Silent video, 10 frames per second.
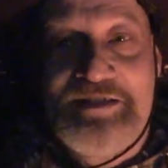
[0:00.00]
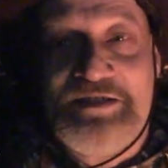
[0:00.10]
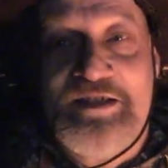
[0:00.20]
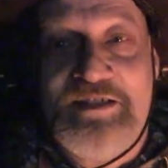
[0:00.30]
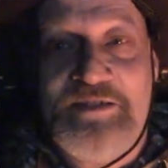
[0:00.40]

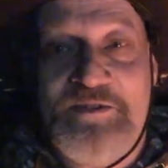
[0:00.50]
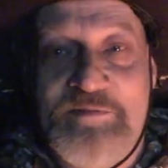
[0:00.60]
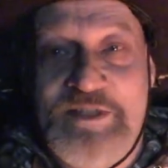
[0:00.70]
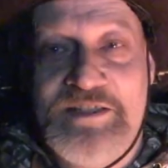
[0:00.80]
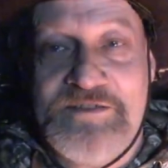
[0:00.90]
shining on
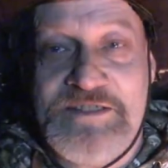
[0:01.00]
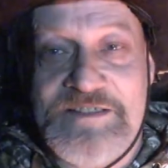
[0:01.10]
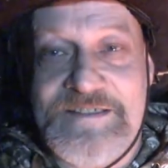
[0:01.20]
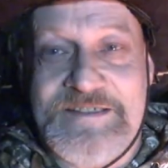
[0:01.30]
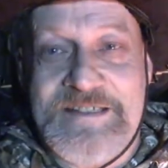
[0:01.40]
me here in
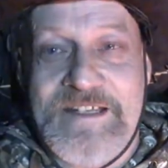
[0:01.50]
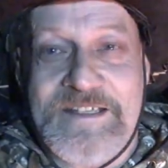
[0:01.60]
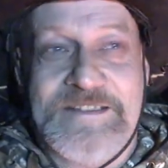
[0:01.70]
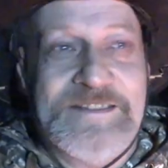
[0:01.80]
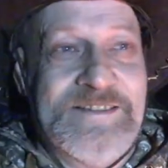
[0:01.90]
just a
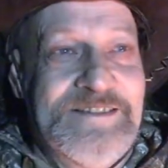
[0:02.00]
second.